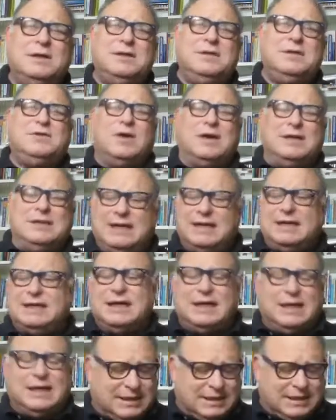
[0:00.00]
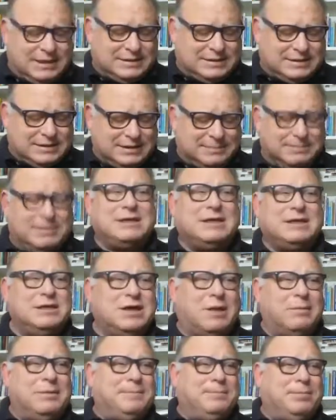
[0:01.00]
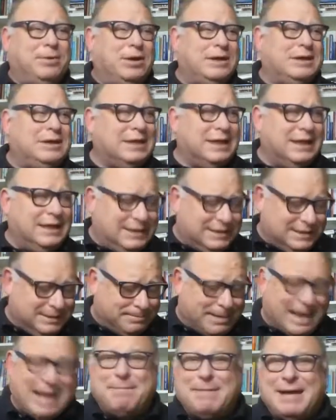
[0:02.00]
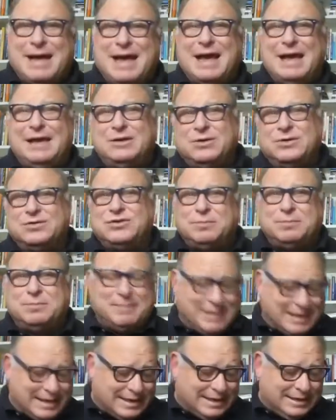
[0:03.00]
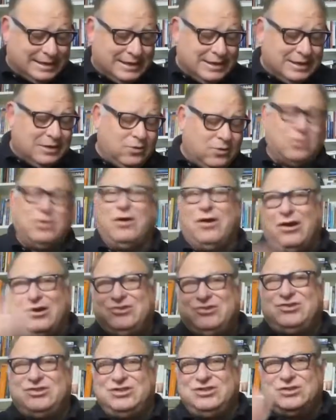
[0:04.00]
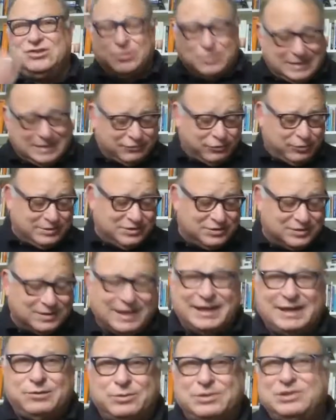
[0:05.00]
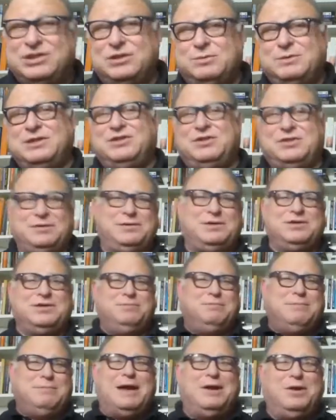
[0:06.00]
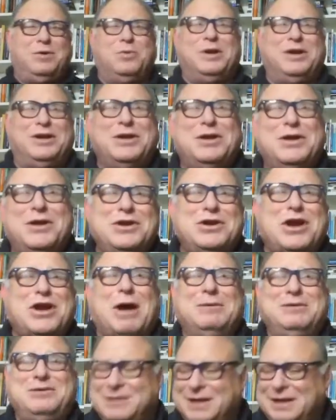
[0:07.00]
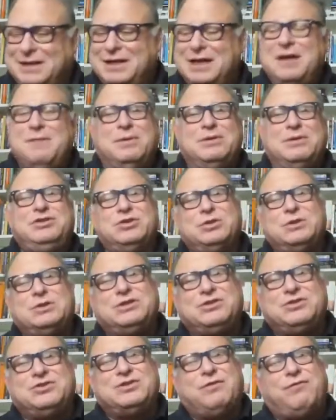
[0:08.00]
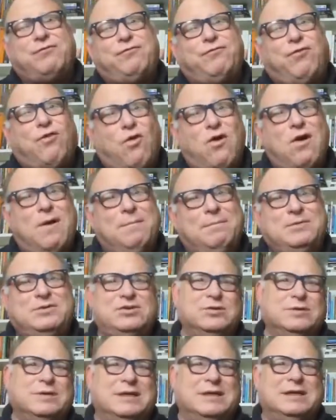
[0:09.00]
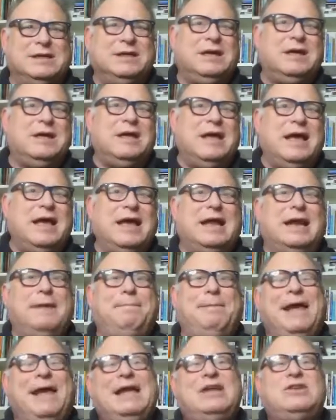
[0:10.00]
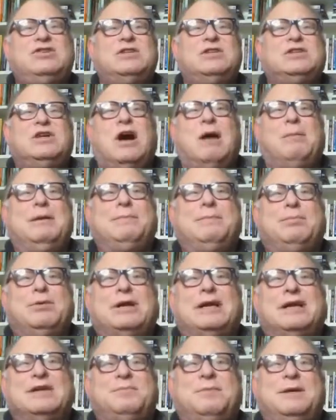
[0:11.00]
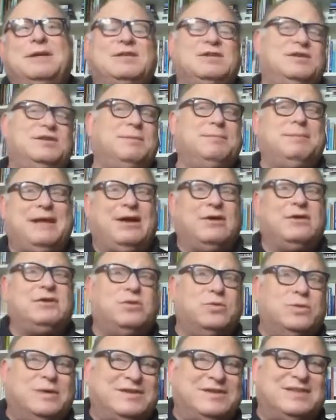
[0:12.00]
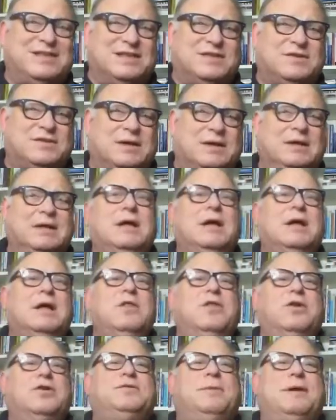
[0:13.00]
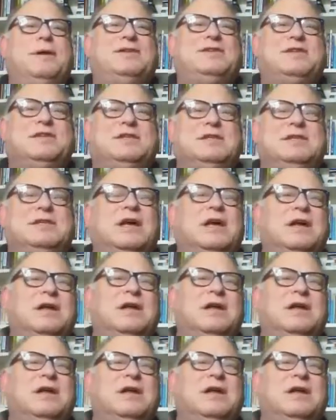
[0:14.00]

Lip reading: So I take an American comic book like Batman or Superman or Archie or whatever one you like, Richie Rich, it doesn't matter what comic you like, but you look at, there's a form to it. And a page in the comic book has basically some characteristics, right? There's basically